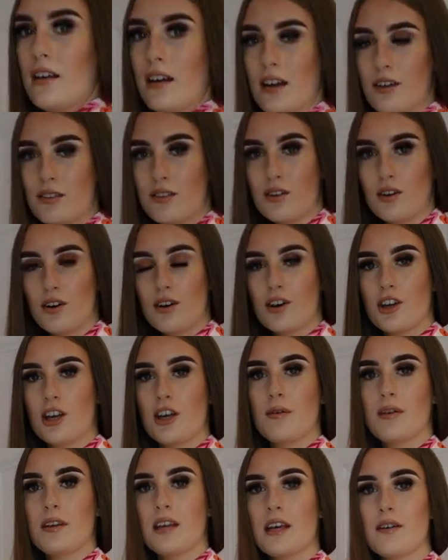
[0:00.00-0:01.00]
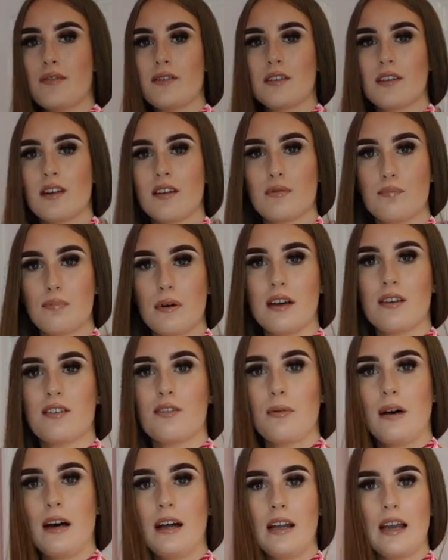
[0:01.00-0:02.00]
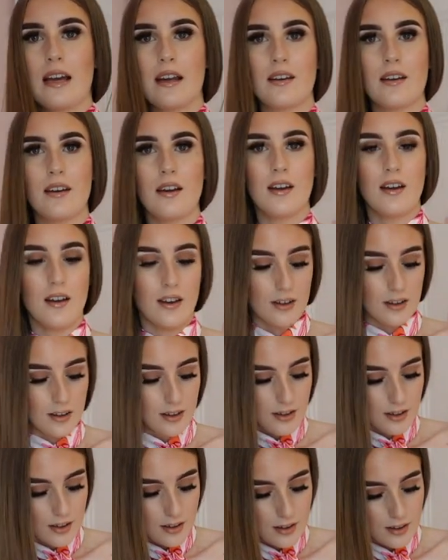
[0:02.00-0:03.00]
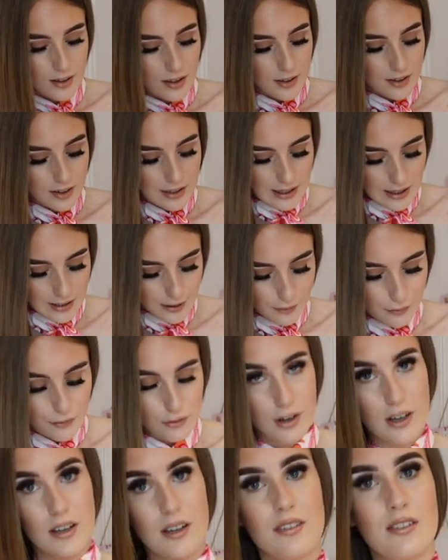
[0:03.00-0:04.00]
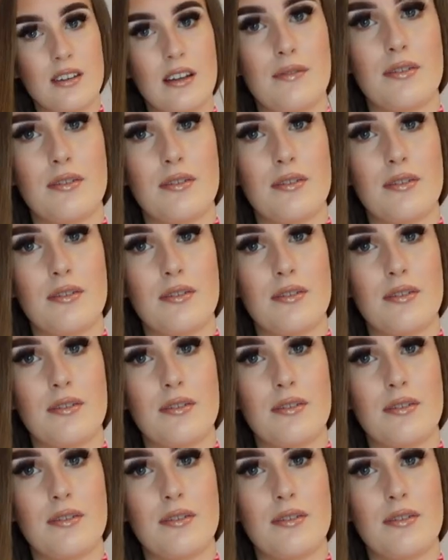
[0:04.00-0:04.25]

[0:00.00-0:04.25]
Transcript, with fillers: it's so cute, and even this bit as well, like the kind of frills and